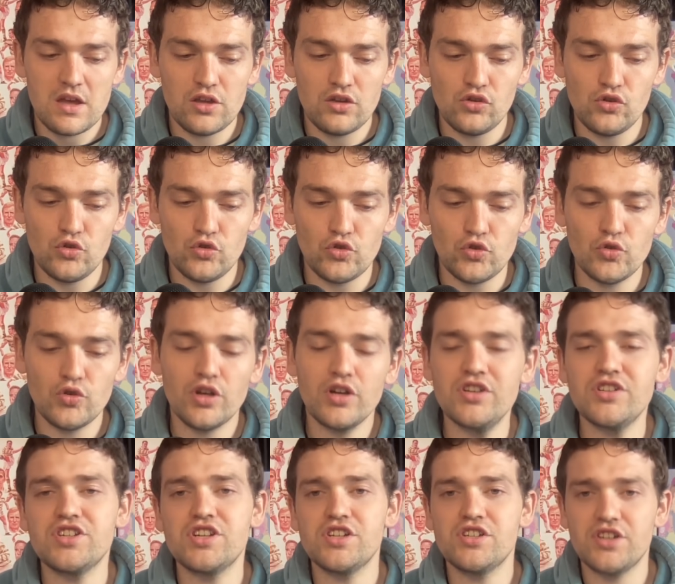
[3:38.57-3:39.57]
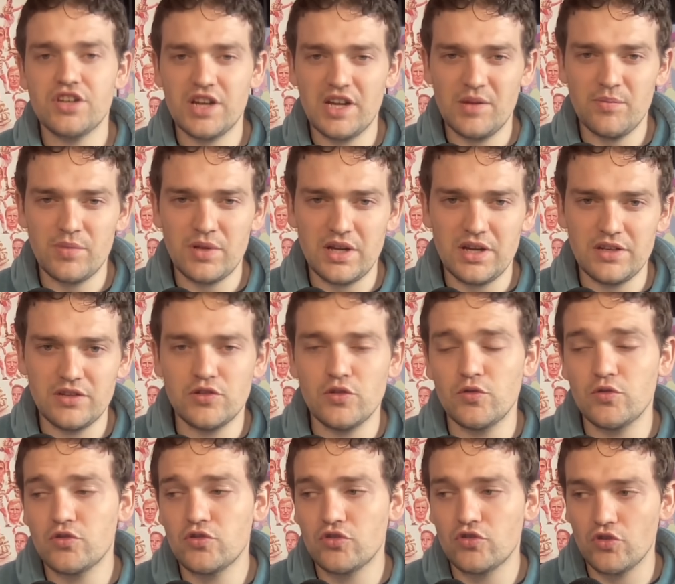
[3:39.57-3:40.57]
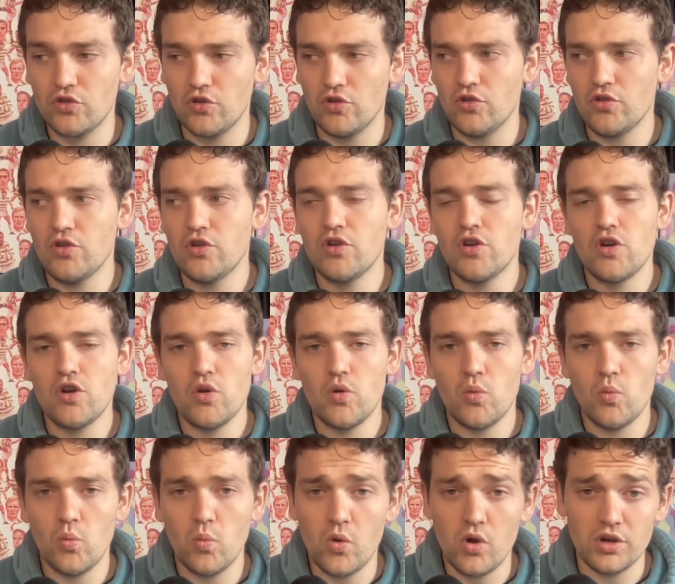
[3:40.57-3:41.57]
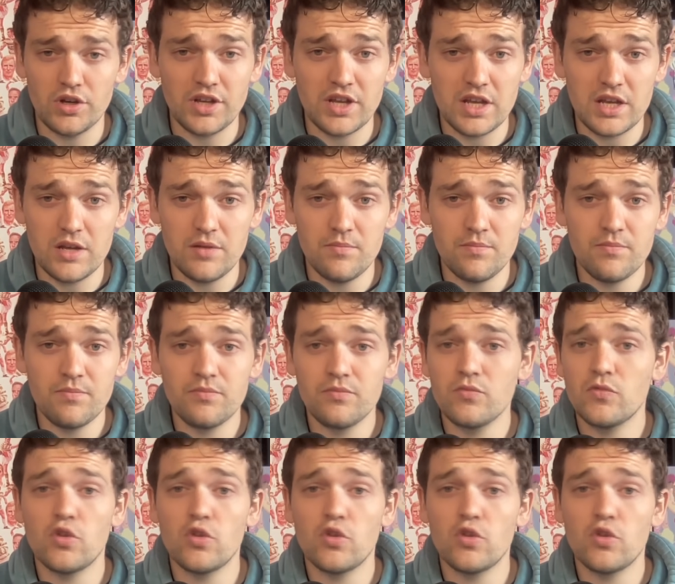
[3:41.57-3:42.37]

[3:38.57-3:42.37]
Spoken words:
you do not change your game plan to suit one game,